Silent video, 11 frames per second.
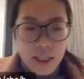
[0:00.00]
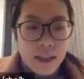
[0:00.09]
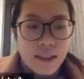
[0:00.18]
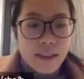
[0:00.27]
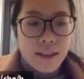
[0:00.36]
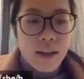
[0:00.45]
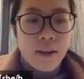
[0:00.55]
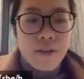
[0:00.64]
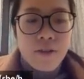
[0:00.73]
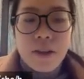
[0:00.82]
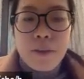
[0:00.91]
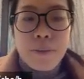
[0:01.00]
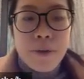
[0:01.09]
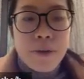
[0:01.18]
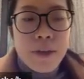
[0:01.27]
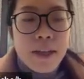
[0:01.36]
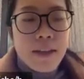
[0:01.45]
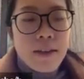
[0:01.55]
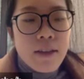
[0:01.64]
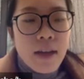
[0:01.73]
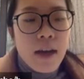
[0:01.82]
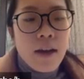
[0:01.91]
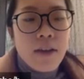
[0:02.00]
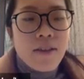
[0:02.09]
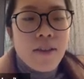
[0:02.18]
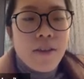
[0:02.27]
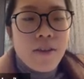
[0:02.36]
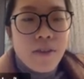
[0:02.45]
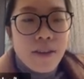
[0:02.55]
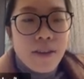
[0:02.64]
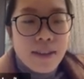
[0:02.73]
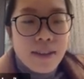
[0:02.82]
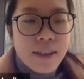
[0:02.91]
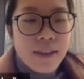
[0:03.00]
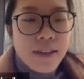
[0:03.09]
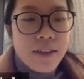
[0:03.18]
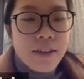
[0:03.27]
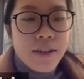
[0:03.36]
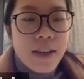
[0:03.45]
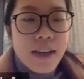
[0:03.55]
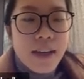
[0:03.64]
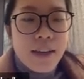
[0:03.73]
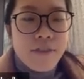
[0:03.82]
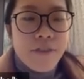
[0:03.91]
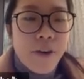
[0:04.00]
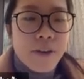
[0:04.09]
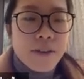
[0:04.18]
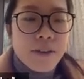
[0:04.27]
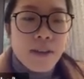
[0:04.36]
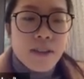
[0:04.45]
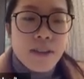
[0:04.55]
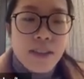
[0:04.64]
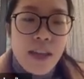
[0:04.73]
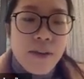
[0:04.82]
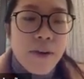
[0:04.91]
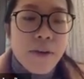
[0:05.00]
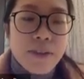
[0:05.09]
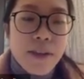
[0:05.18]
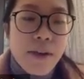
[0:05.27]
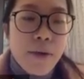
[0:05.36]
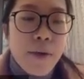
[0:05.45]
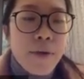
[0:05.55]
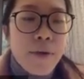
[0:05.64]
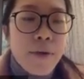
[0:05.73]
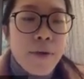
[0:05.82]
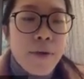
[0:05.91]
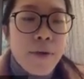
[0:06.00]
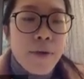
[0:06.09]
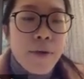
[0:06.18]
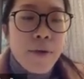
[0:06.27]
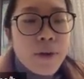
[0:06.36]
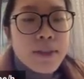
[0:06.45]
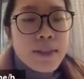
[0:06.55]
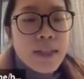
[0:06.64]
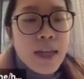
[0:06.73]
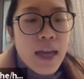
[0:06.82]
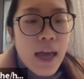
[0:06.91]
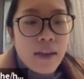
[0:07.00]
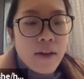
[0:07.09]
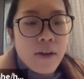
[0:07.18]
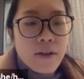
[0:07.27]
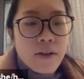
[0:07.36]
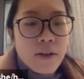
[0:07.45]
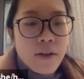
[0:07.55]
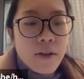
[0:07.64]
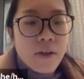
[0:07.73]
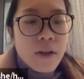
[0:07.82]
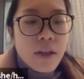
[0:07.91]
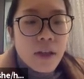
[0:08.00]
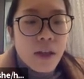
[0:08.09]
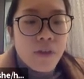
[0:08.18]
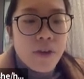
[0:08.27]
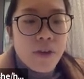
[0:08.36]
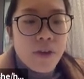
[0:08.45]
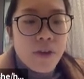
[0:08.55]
So for the Boolean, so for zero gives the false, and also if you